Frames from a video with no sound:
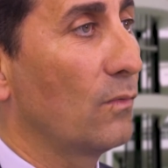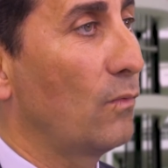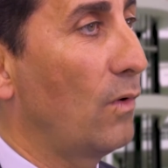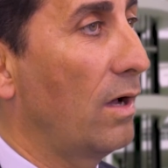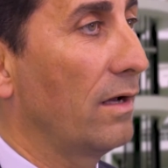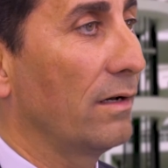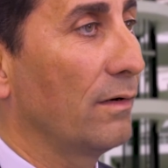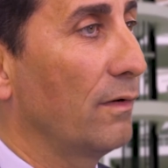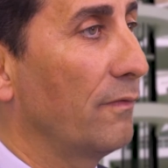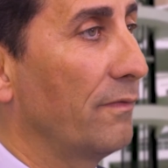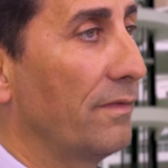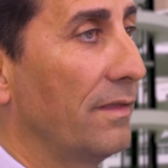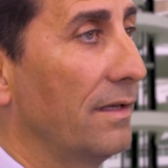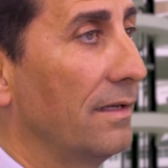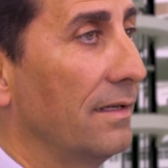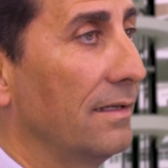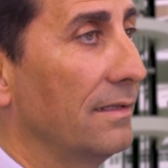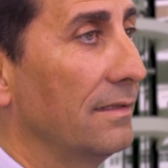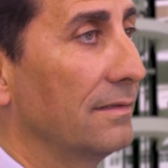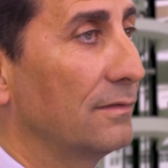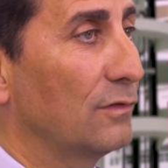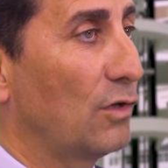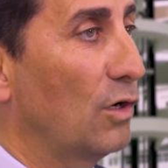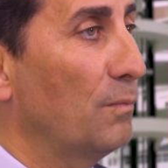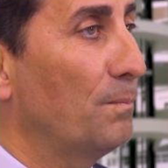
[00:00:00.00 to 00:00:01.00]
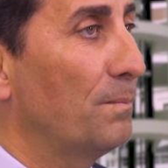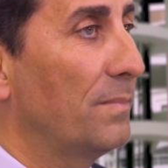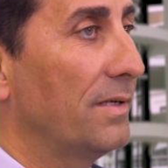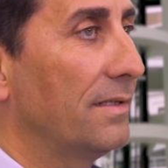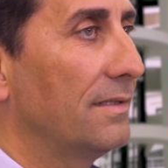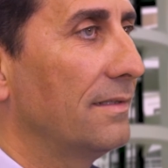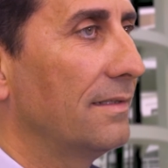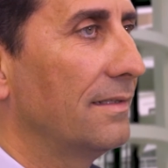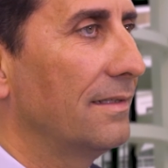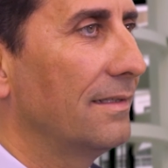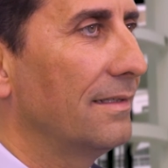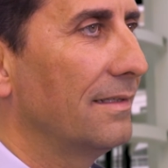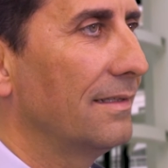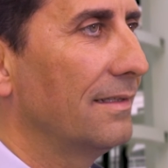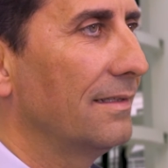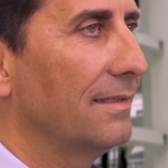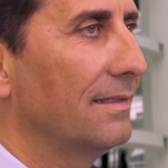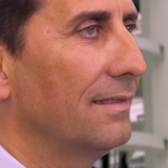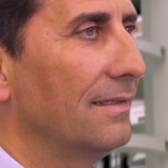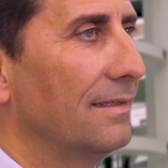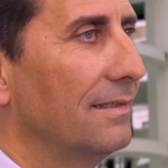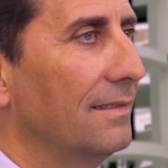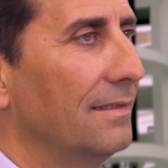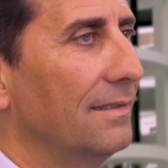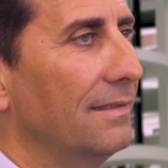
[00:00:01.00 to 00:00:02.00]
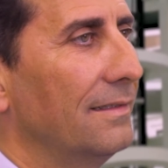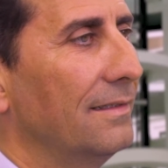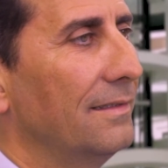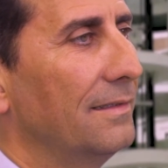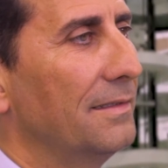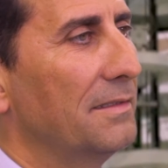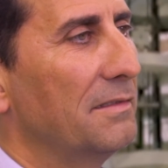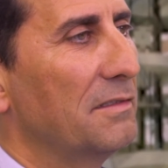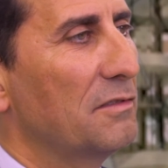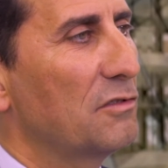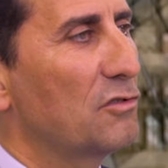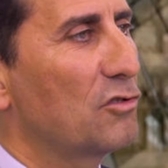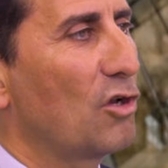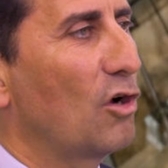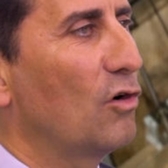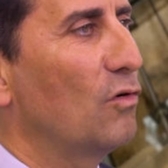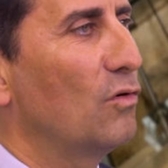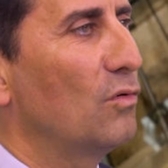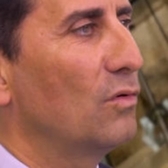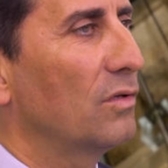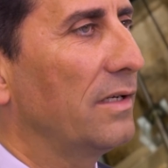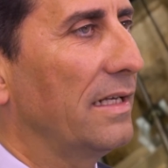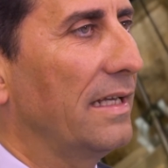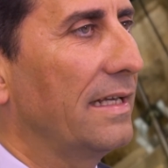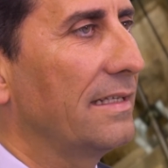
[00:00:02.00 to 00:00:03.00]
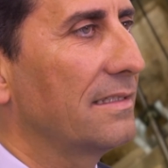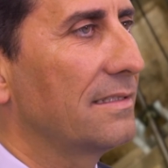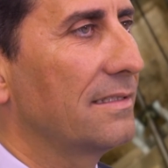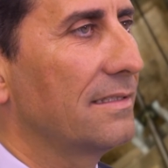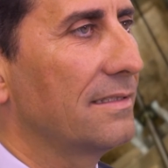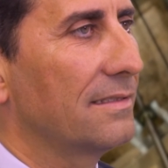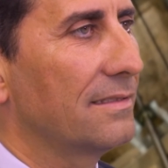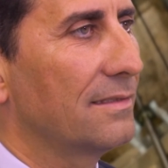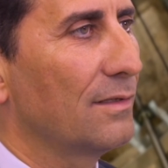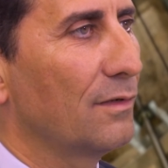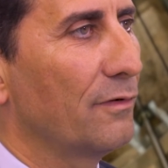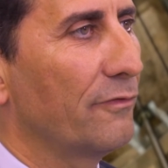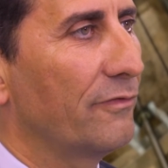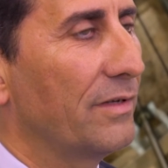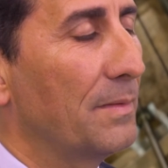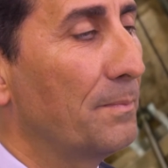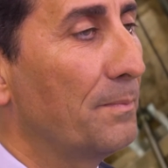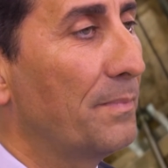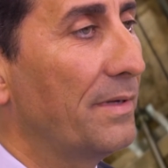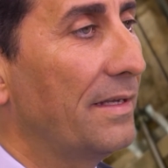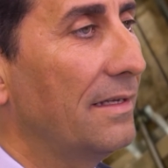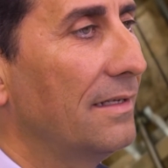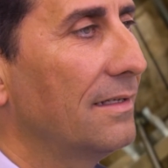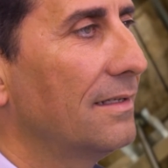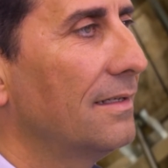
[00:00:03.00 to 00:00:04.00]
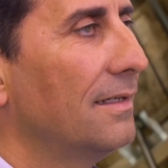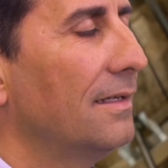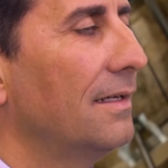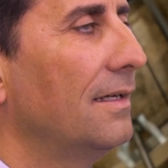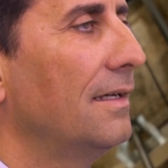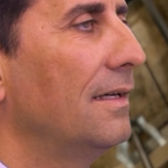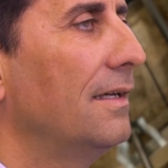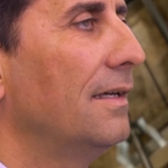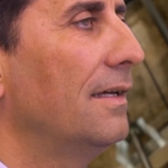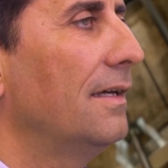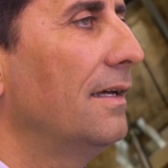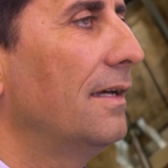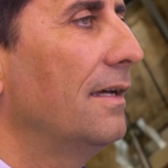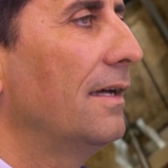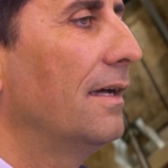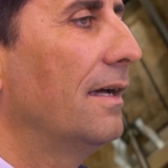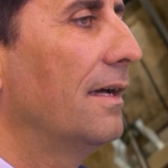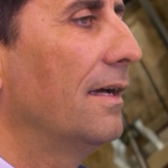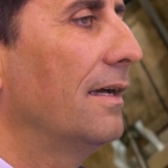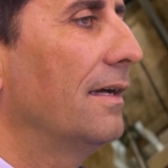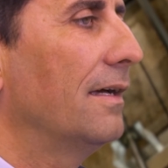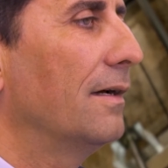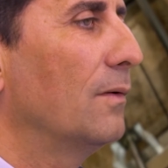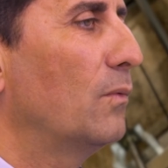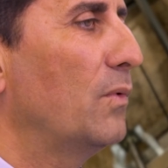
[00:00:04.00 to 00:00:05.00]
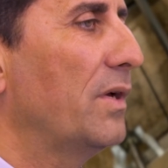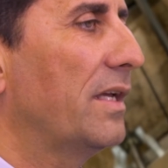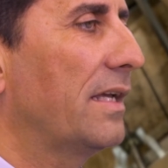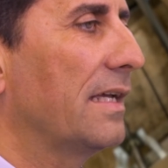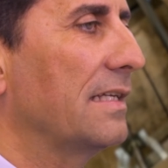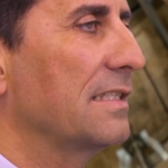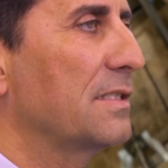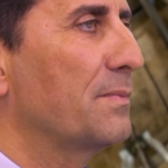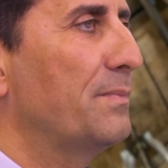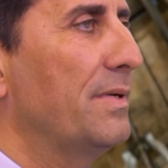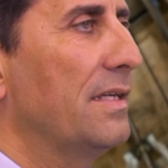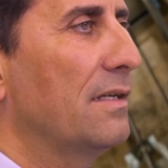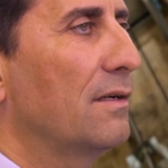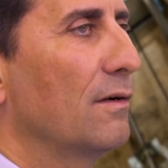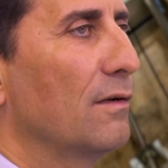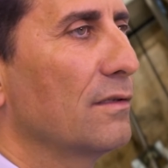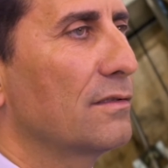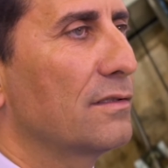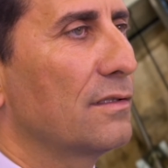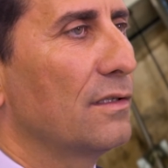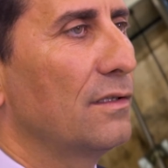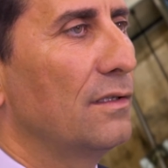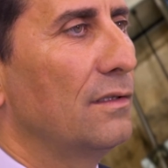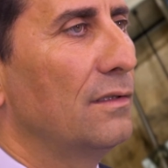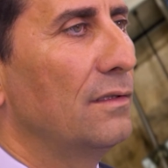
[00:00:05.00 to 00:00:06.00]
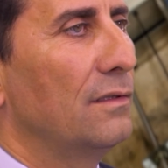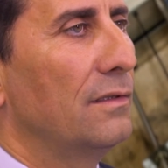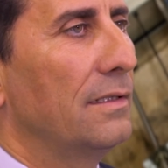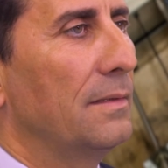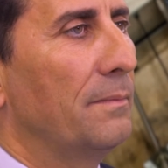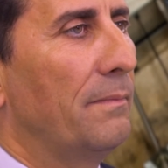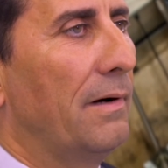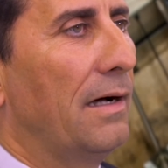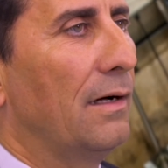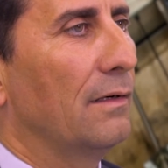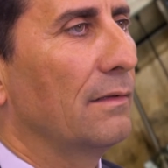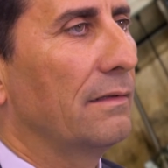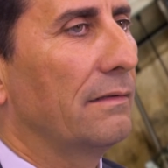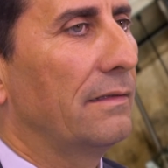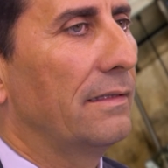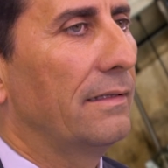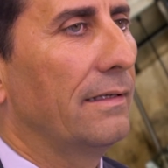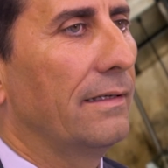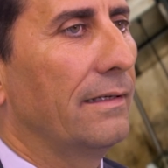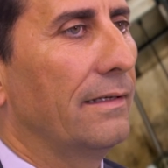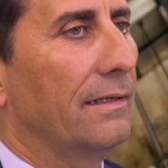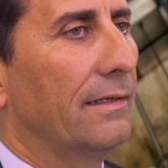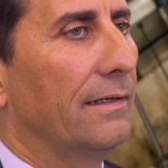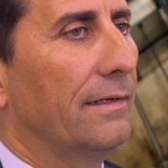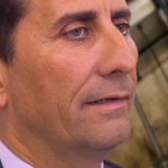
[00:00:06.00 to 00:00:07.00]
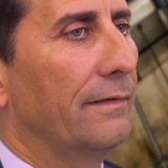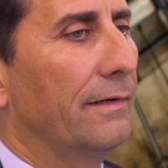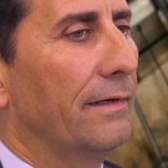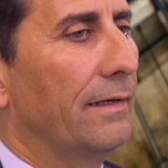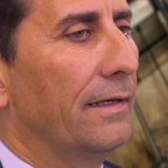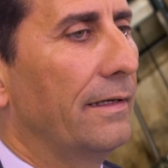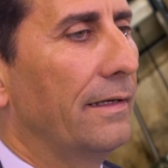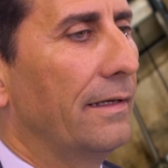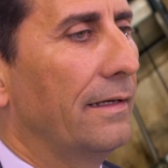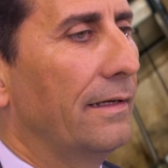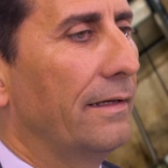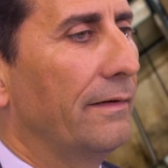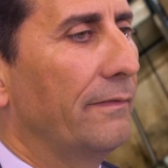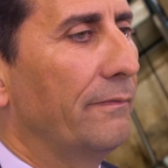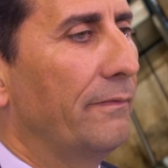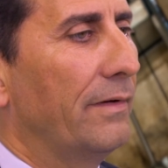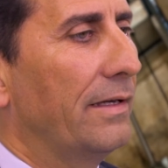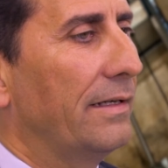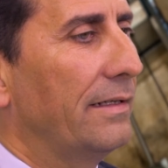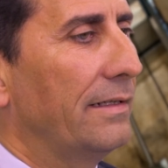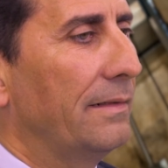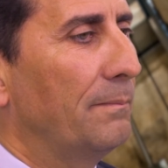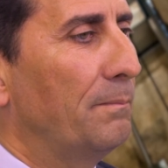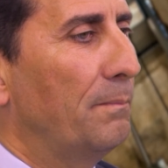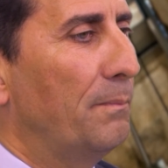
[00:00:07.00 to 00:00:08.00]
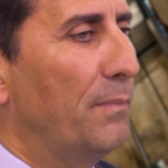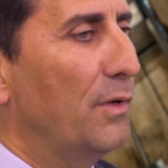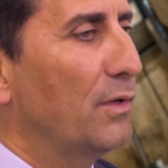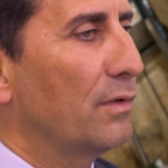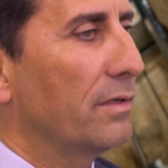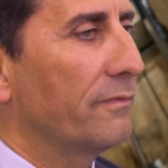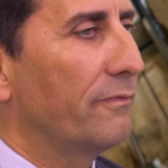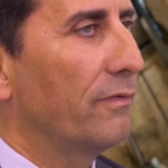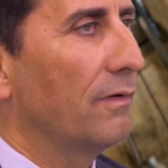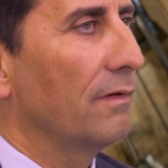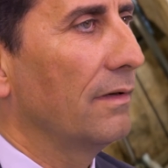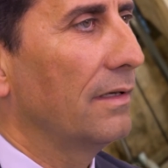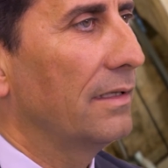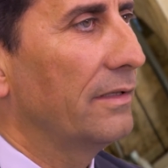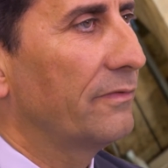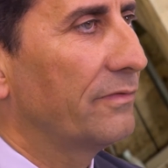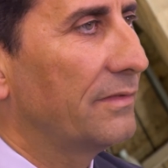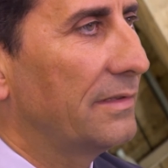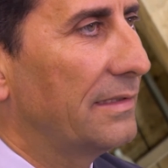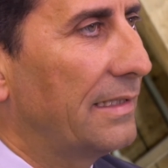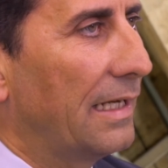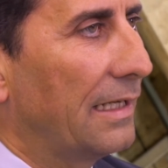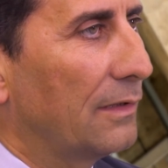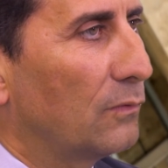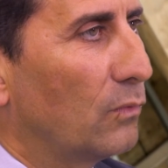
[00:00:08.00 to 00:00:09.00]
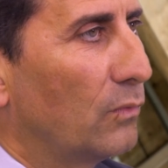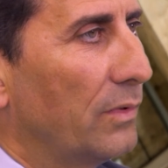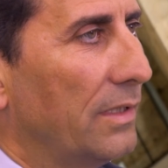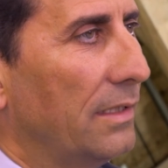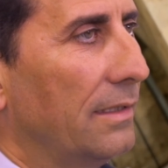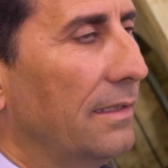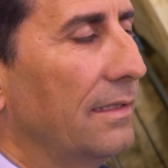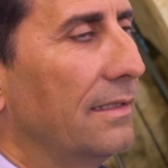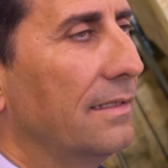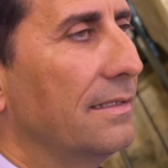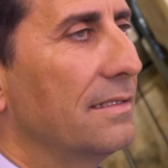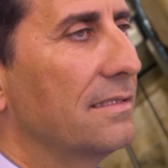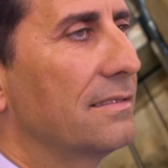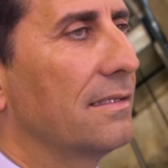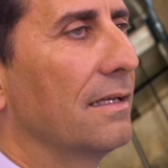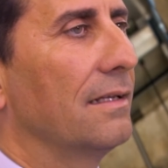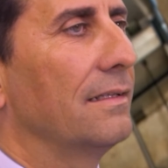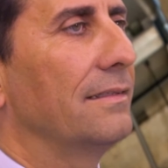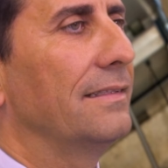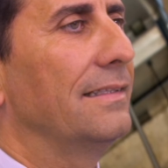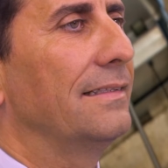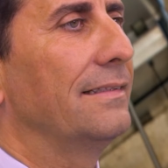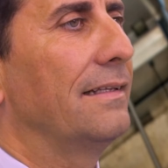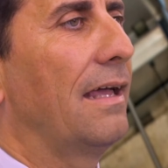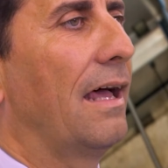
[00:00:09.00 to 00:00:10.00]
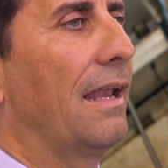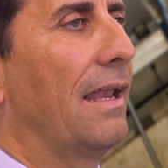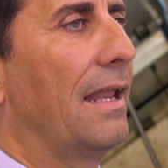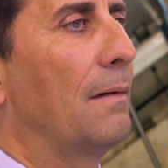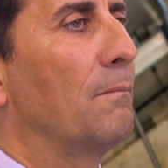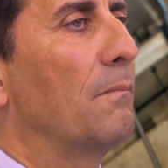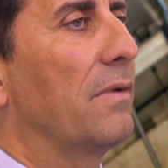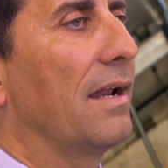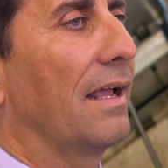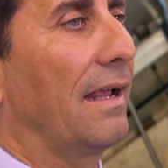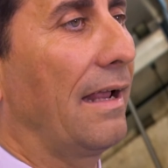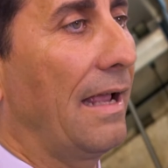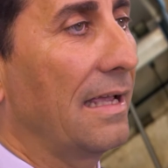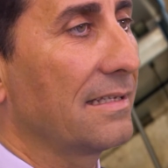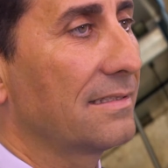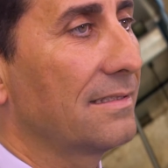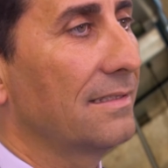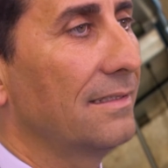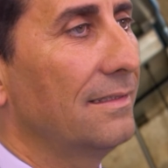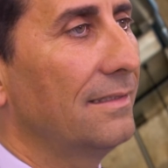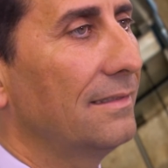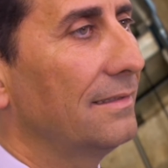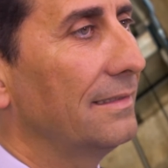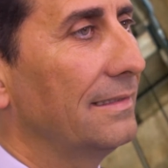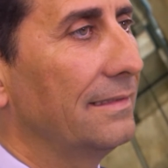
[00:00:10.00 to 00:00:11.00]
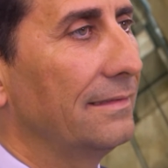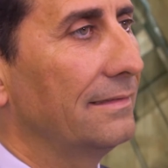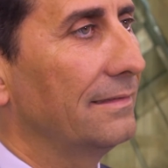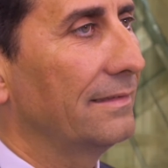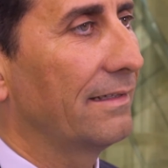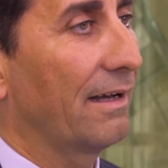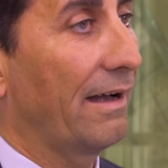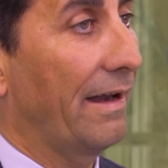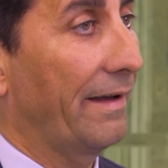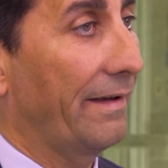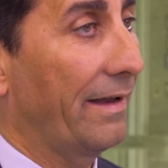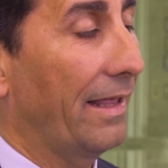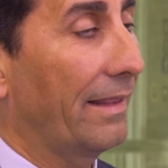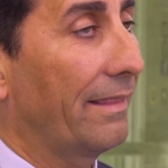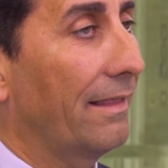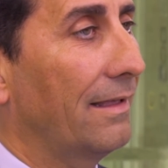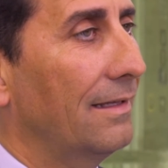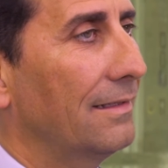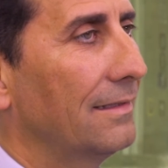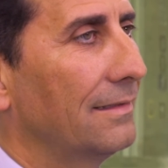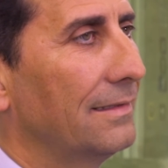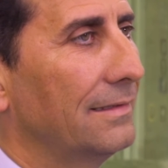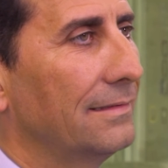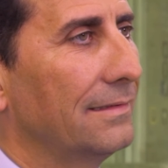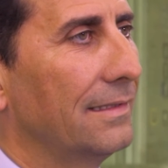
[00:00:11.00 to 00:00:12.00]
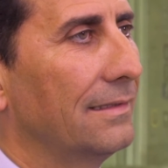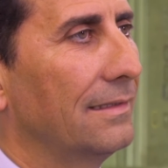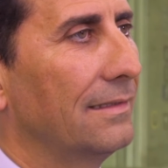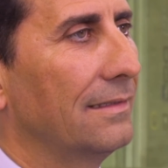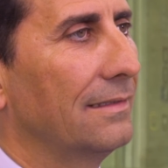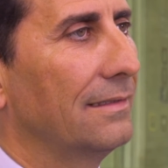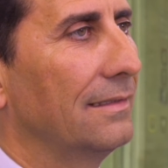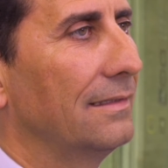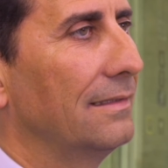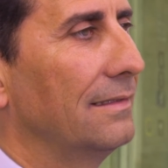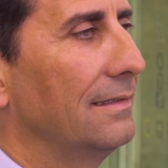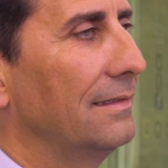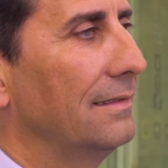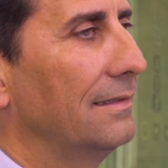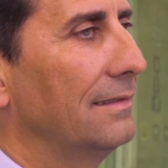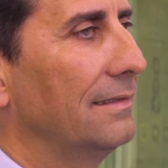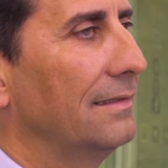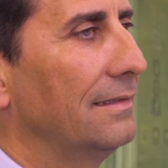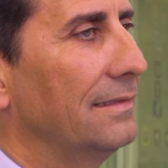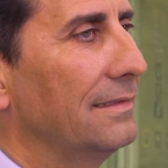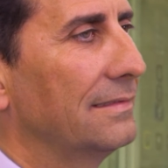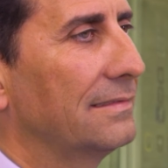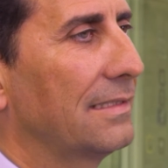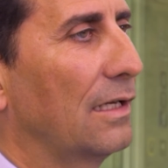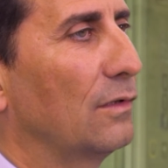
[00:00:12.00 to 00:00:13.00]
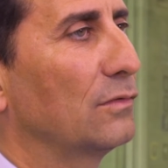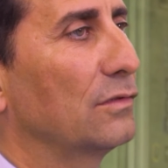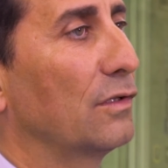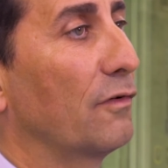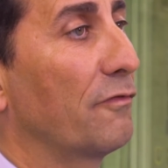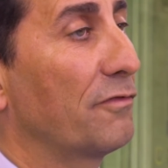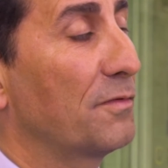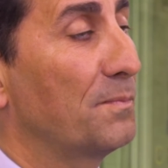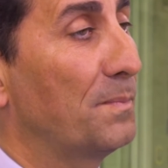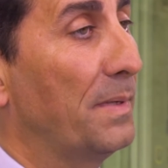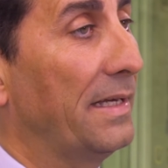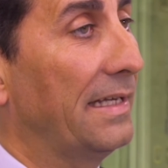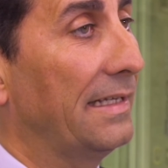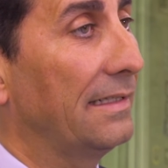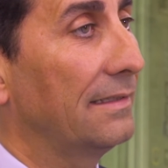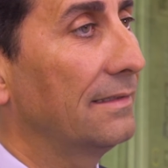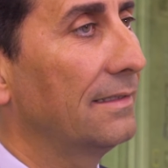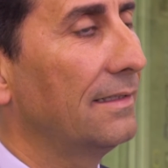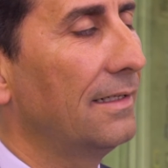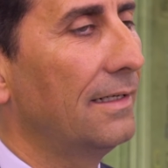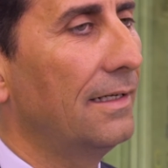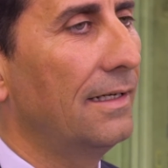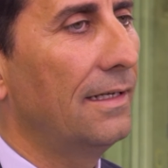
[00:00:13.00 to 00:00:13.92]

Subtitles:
one of the top showcases of MP. We can speak also about a very beautiful lift that we installed in Alhambra Castle in Granada, in the south of Spain.